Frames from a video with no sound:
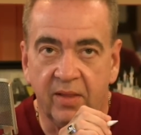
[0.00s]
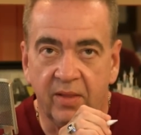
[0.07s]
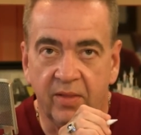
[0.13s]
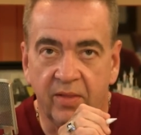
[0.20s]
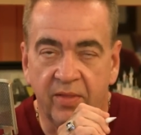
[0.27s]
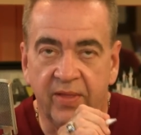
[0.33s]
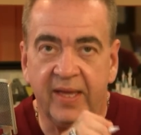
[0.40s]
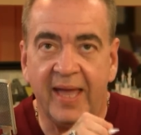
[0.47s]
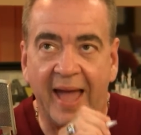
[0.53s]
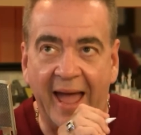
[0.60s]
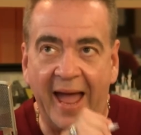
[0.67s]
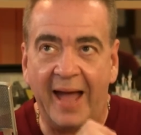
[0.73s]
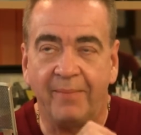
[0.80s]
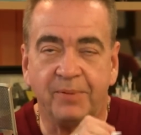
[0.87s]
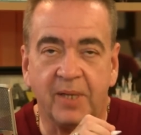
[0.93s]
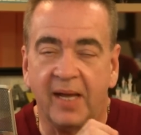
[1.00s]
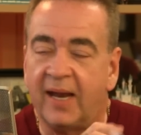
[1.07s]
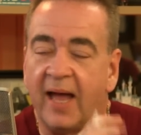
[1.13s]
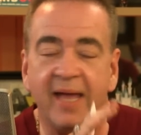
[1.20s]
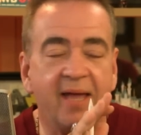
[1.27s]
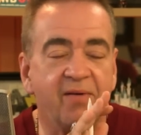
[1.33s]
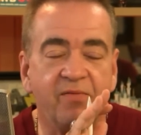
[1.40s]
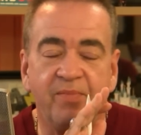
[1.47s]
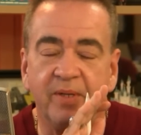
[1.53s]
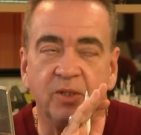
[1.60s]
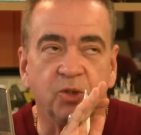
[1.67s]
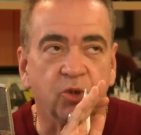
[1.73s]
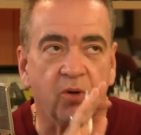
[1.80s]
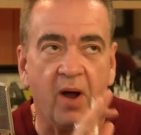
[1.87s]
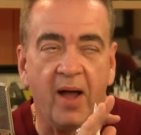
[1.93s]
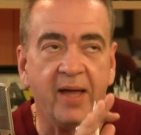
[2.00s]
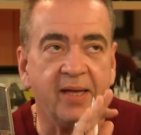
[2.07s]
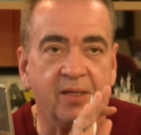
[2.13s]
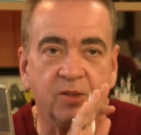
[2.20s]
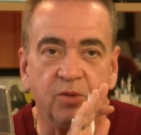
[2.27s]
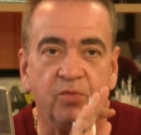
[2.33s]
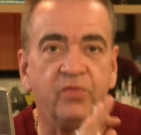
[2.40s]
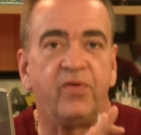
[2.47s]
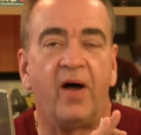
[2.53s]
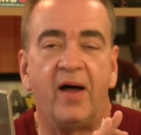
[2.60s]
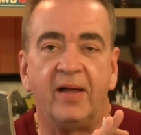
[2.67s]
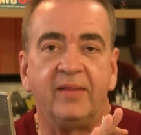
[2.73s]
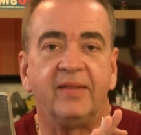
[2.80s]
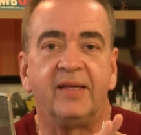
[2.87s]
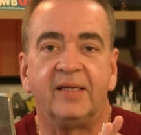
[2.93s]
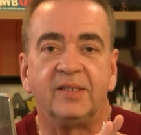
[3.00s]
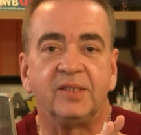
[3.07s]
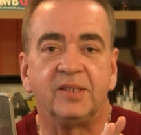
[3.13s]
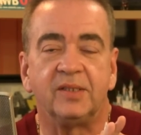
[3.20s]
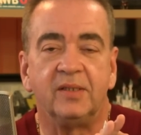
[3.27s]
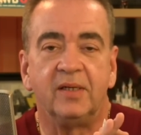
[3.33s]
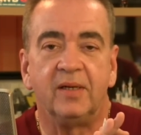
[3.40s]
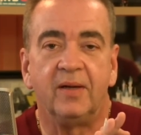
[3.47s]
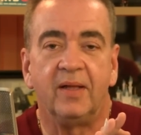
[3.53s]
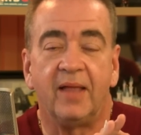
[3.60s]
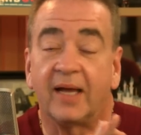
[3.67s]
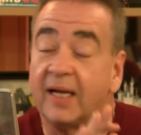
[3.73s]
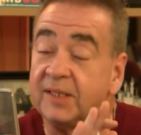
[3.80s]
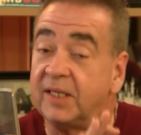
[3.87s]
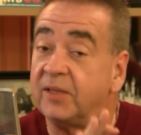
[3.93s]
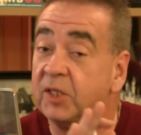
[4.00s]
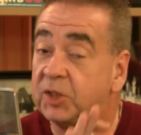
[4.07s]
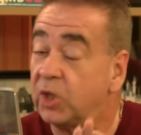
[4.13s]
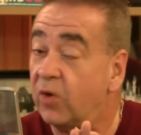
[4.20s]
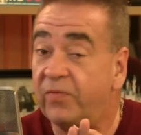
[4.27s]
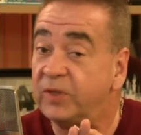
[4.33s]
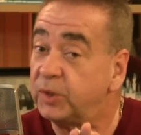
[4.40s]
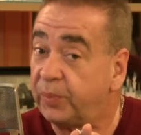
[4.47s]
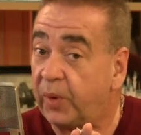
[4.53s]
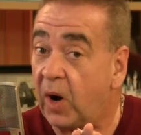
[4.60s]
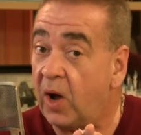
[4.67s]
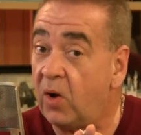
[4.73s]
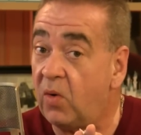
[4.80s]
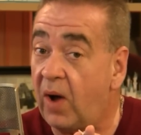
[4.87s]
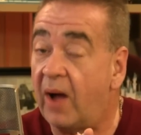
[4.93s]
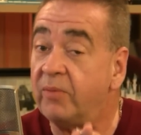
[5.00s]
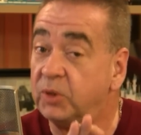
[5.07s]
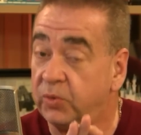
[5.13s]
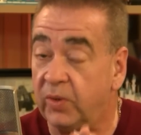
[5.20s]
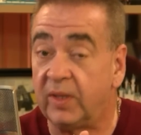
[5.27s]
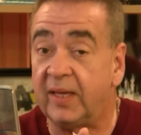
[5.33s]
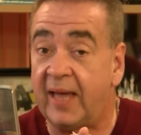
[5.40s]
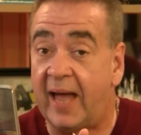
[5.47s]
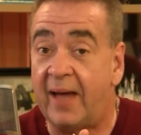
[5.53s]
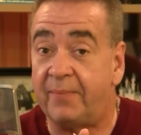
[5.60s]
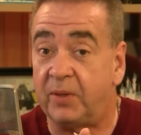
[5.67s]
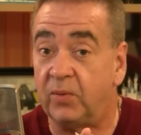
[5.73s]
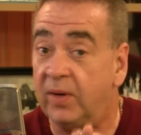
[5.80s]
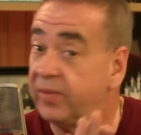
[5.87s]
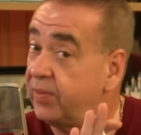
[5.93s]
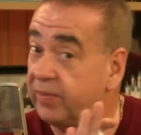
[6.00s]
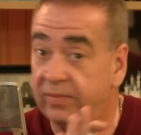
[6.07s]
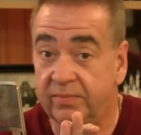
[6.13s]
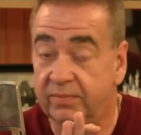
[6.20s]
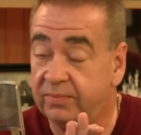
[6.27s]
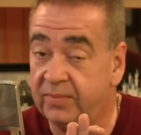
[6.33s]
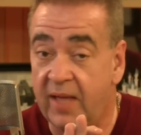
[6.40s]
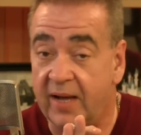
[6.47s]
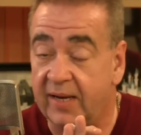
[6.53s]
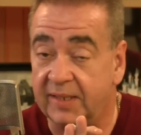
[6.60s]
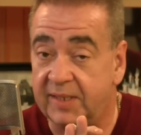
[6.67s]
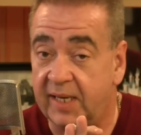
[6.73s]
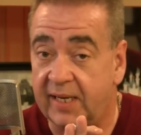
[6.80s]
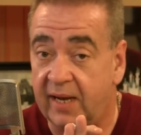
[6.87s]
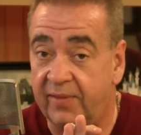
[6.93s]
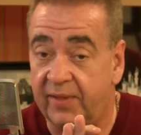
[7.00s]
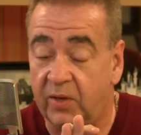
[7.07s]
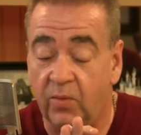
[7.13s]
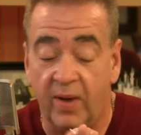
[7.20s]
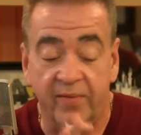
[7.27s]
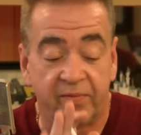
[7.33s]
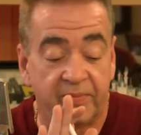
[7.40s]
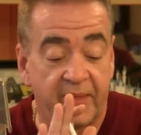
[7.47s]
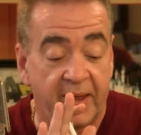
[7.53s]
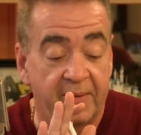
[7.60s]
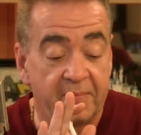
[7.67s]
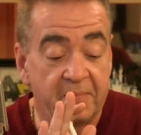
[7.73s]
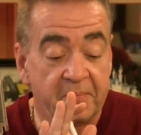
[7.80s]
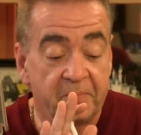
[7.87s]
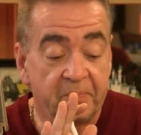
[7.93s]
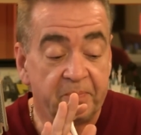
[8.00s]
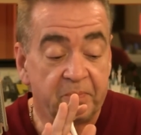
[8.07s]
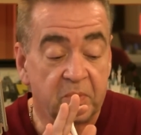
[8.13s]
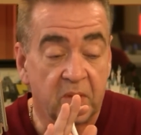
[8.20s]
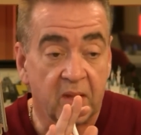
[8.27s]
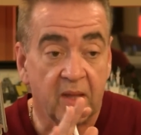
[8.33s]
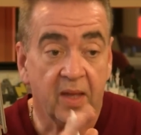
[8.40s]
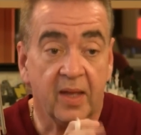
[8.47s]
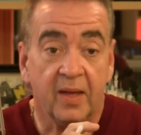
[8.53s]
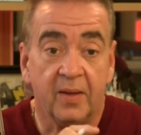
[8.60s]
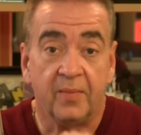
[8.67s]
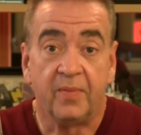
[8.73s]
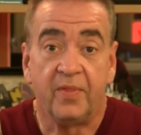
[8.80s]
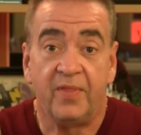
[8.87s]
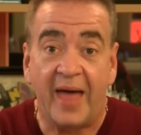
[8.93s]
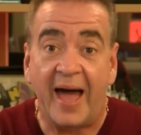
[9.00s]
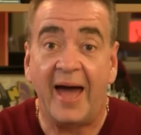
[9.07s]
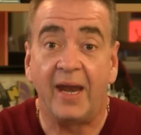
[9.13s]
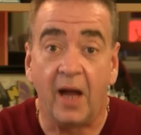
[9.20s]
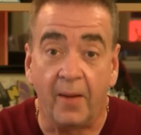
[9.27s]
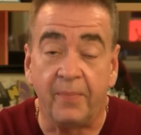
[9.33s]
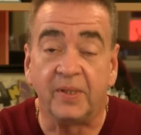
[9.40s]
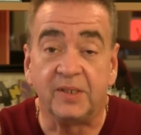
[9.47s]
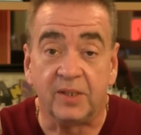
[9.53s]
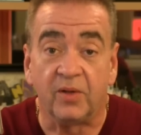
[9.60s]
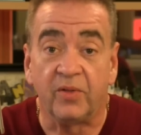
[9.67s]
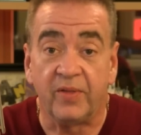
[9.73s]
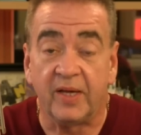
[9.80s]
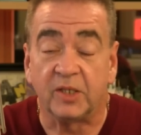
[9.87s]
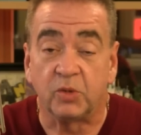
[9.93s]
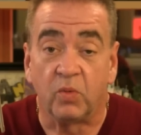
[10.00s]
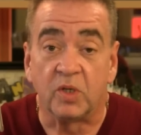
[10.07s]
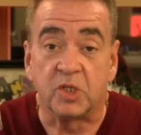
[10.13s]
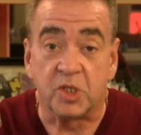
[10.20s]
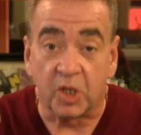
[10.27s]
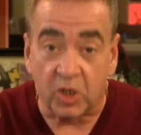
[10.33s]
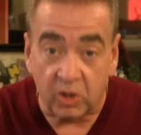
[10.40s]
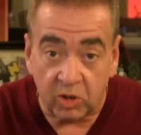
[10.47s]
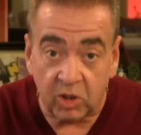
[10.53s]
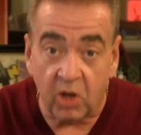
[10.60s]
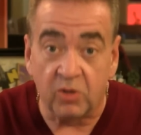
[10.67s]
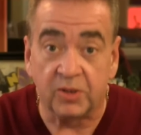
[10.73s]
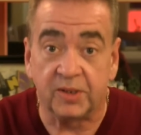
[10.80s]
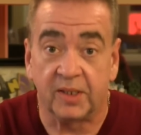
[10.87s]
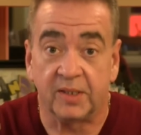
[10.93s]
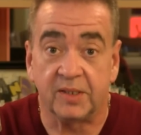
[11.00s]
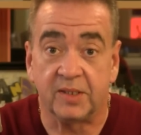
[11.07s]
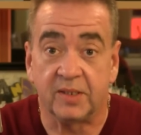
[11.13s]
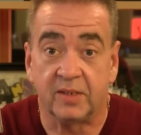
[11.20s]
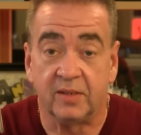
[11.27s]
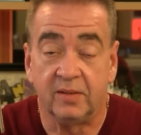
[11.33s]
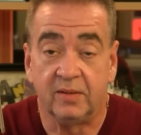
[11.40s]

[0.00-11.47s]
the apps, and I have been trying to find this. Like I said, the Surface Pro, I was really happy with. I'm not going to take anything away from that. That, up until this, was the closest